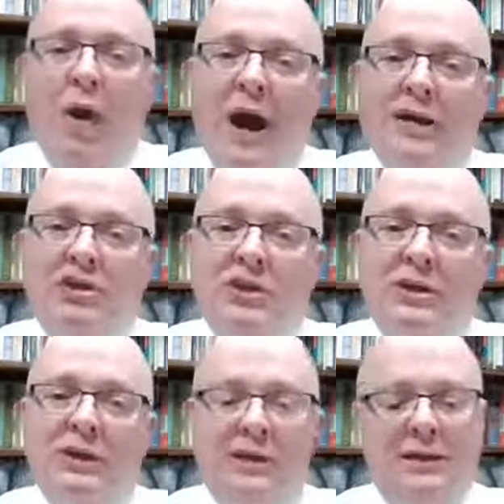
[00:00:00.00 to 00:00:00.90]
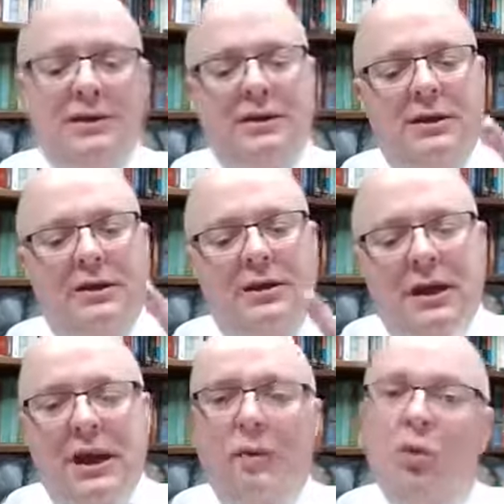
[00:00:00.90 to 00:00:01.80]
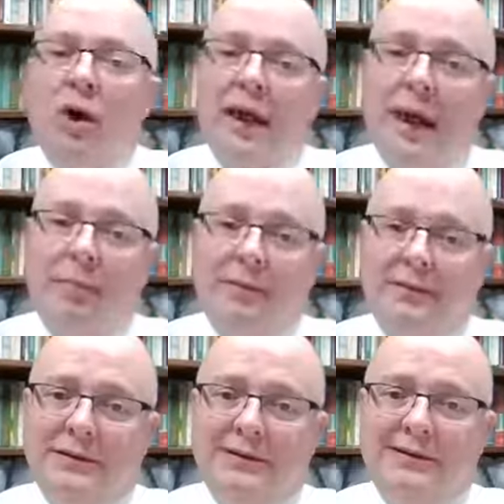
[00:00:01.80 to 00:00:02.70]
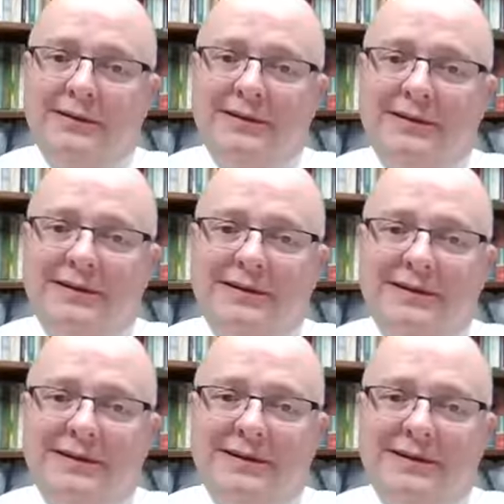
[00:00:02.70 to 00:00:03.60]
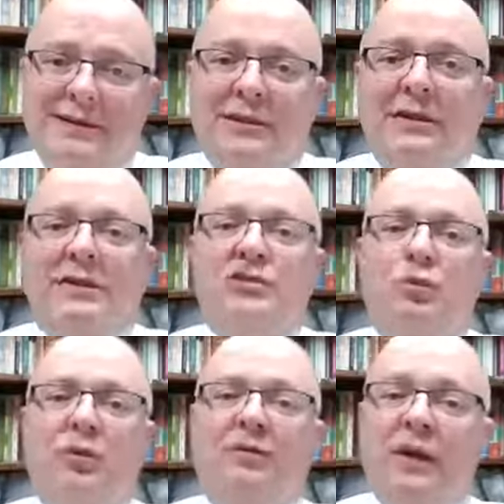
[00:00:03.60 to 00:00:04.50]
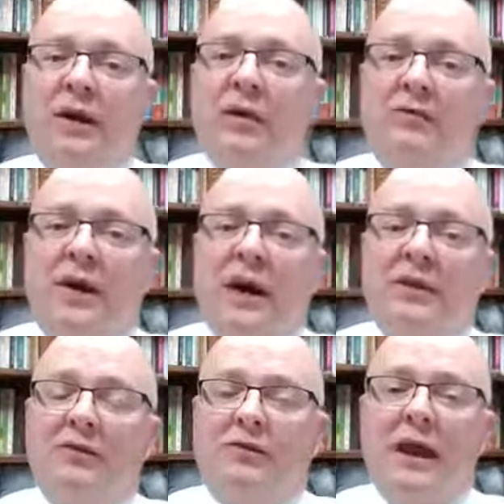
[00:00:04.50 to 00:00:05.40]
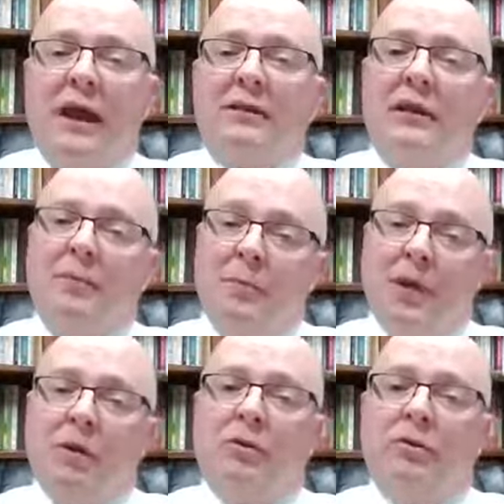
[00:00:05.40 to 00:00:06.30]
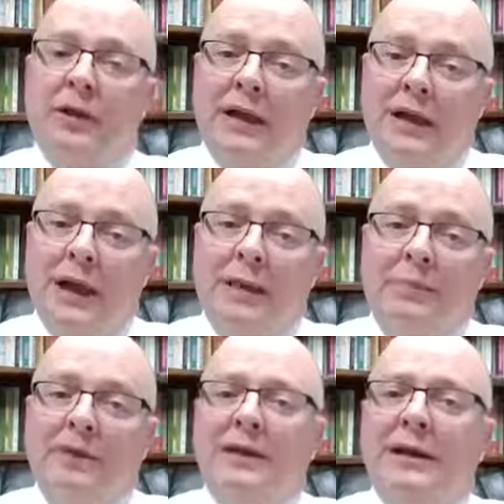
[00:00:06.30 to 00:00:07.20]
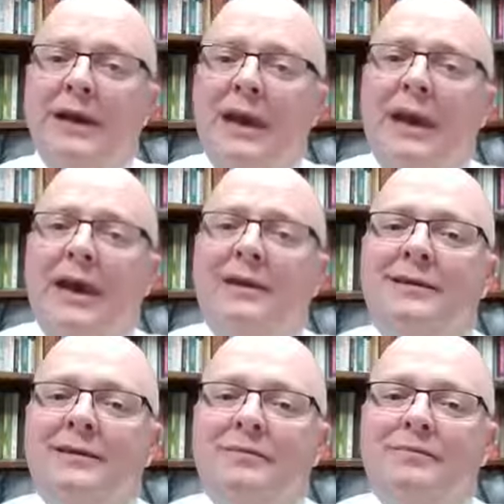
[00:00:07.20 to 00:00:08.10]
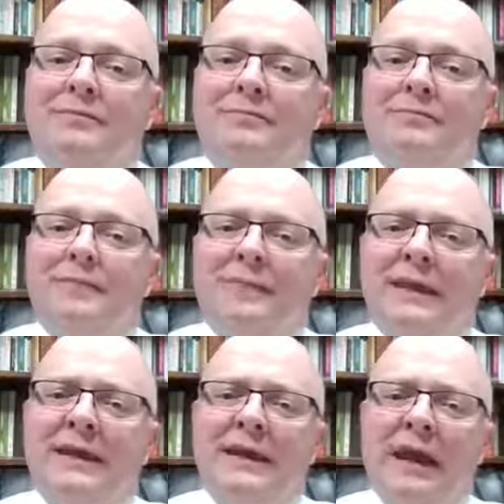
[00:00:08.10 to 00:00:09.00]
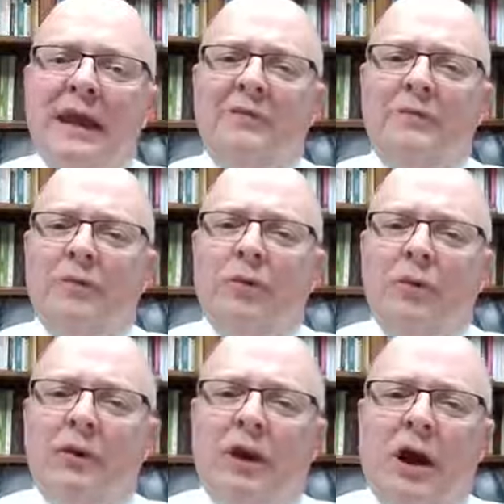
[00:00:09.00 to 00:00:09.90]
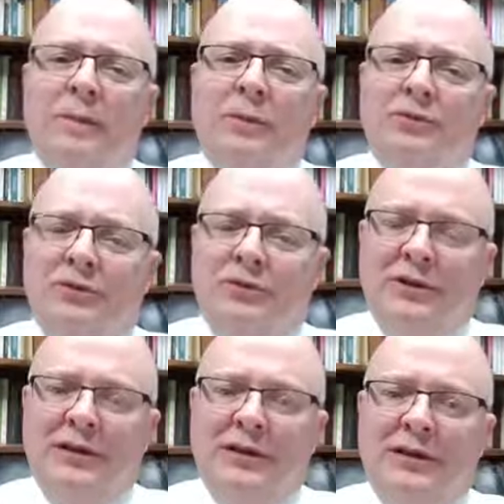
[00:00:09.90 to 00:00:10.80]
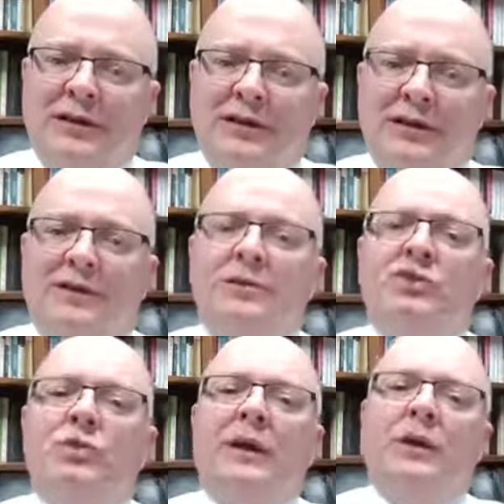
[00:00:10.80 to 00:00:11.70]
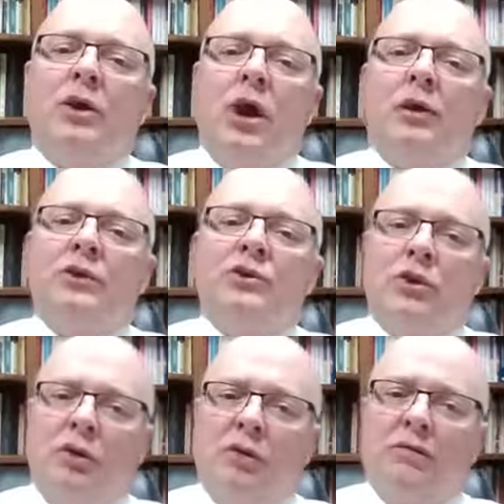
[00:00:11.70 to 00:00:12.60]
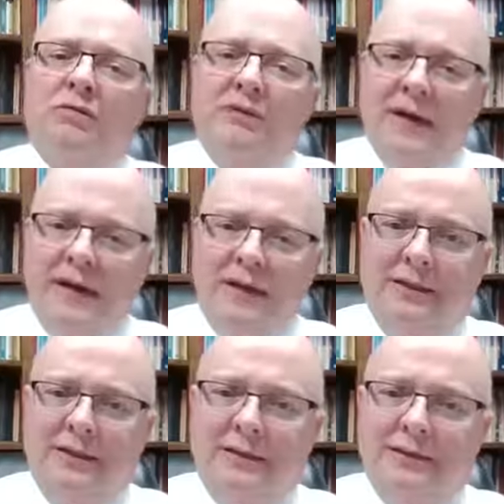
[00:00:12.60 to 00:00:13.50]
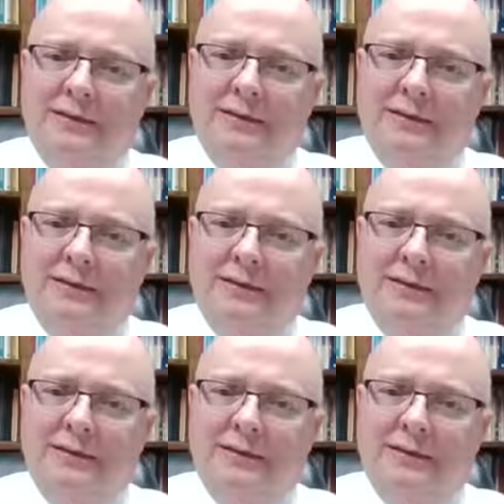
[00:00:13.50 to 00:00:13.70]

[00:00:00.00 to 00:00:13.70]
why she did it, and what happened. This would verify the fact that a miracle had happened, and it gave the Lord an opportunity to acknowledge her faith.